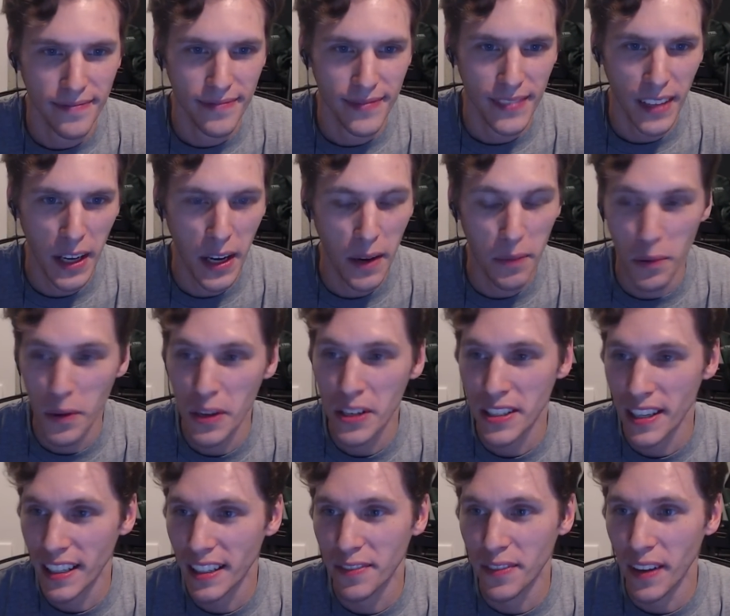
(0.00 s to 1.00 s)
I
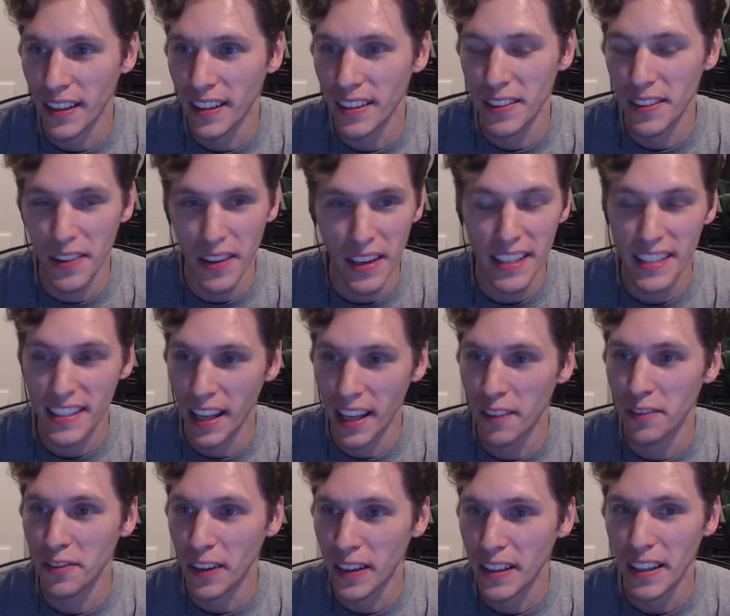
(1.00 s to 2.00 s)
appreciate the fact that you think it's that
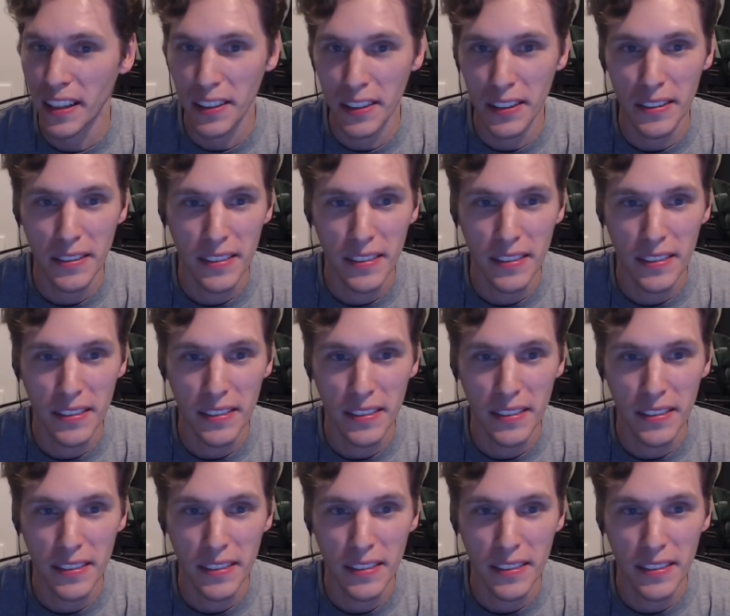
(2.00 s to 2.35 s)
funny. I do.